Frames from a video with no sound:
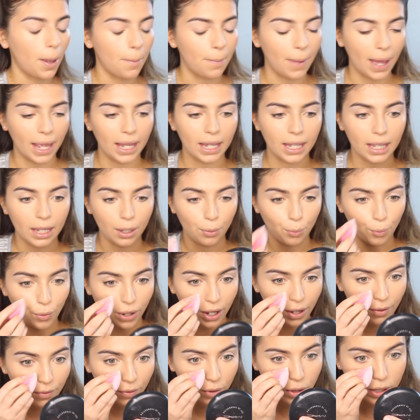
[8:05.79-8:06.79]
baking
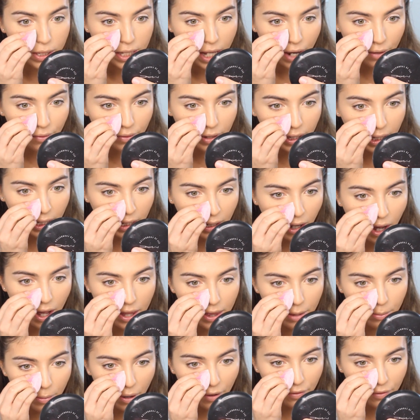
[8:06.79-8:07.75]
with, because I really like them.